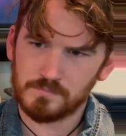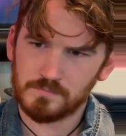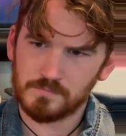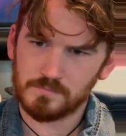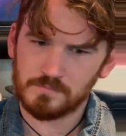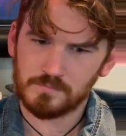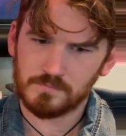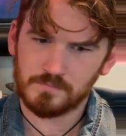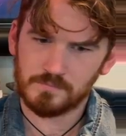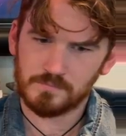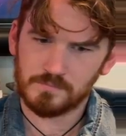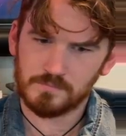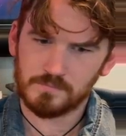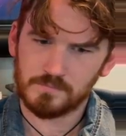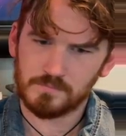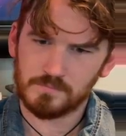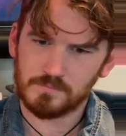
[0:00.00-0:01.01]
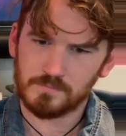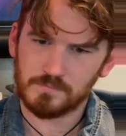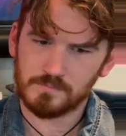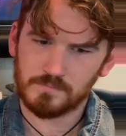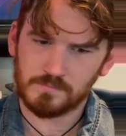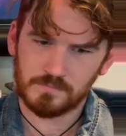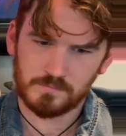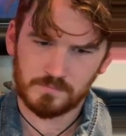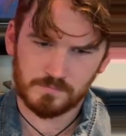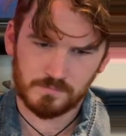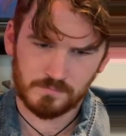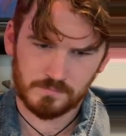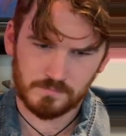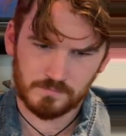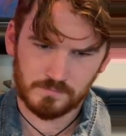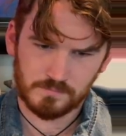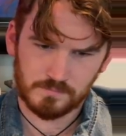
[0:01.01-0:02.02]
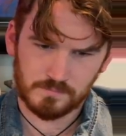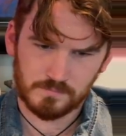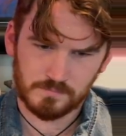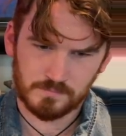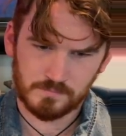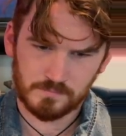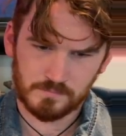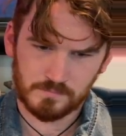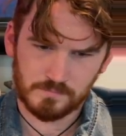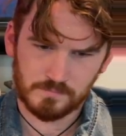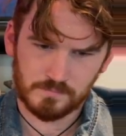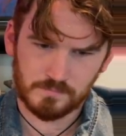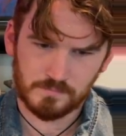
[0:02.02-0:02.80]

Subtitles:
This person isn't speaking.